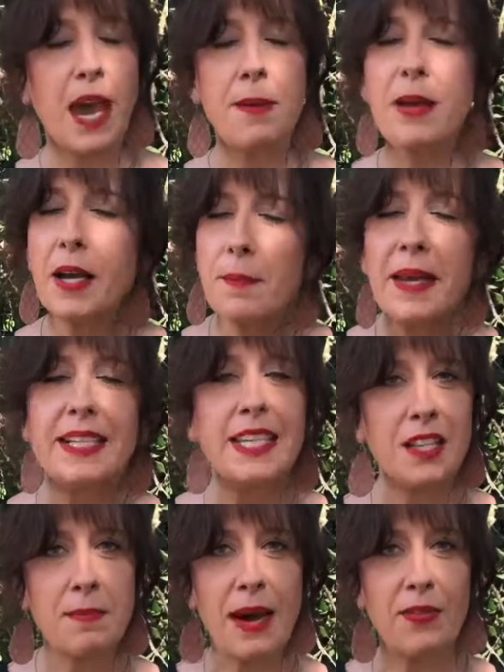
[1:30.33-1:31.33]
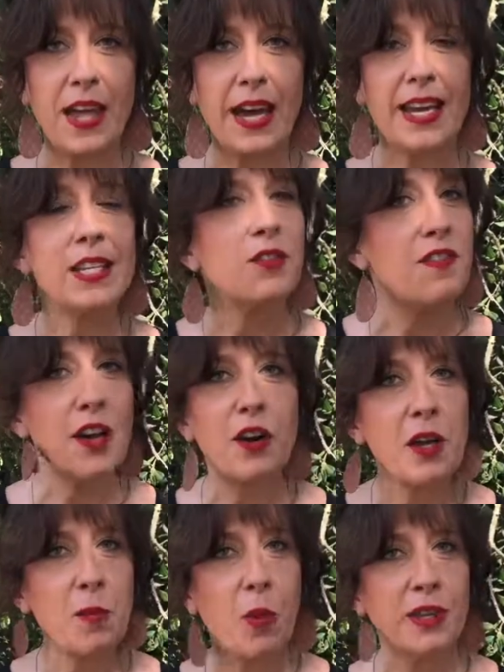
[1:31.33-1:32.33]
I make a big deal about that. It's
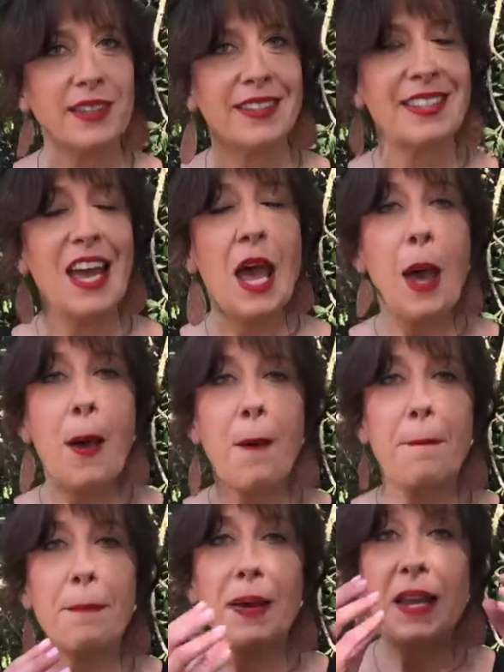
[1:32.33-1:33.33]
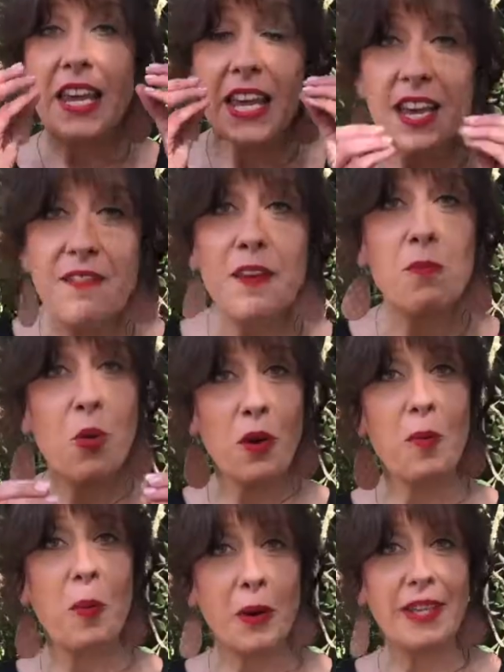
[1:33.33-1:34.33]
very important. But even more
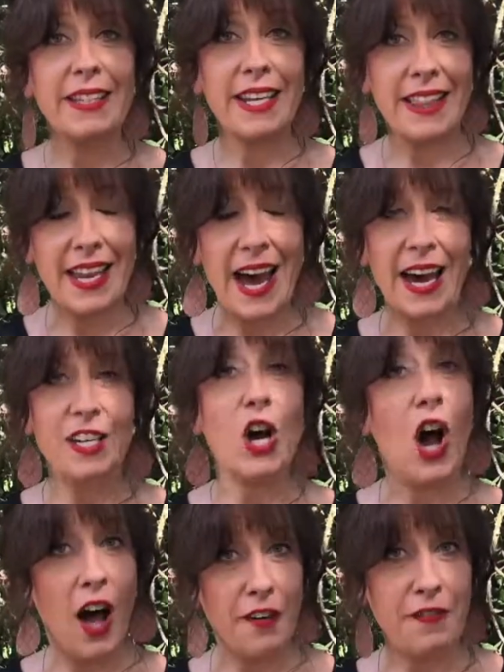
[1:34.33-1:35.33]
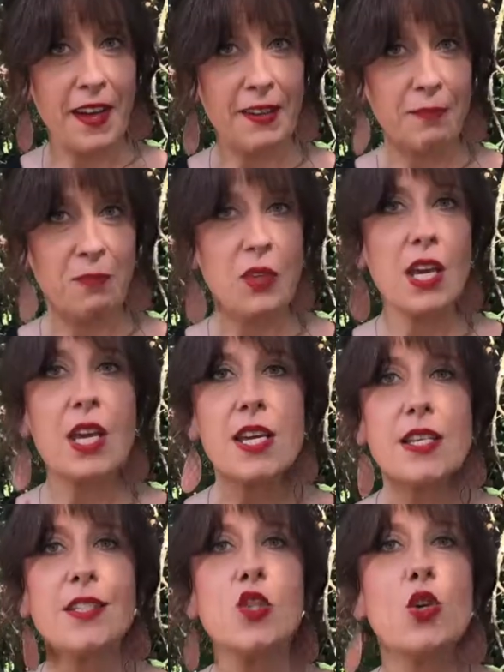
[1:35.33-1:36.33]
important than that, often,
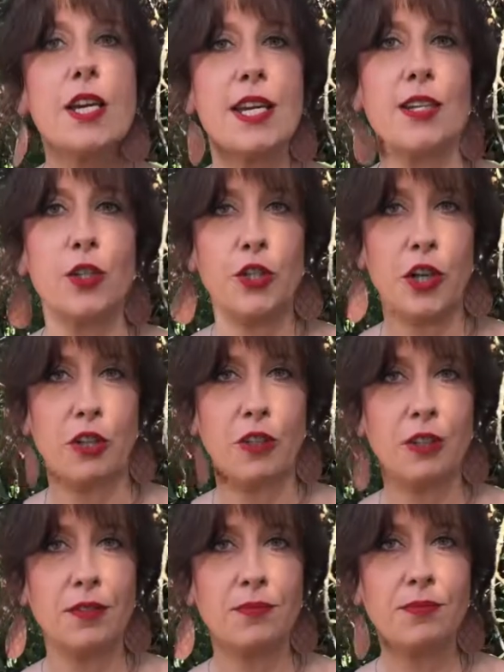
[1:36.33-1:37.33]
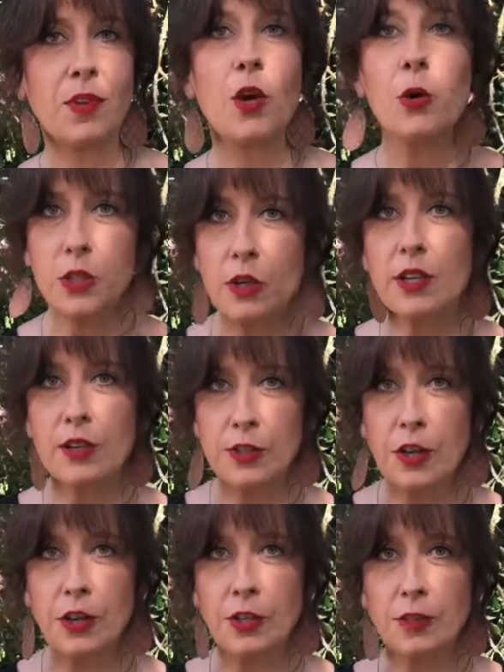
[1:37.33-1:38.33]
is your inner circle. Who's your inner
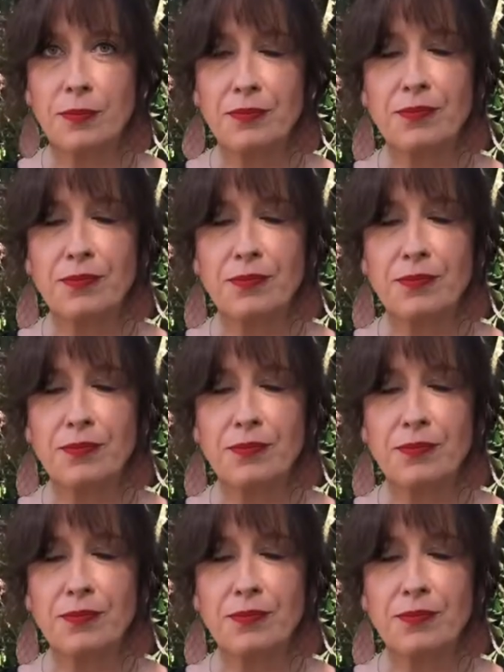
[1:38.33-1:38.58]
circle?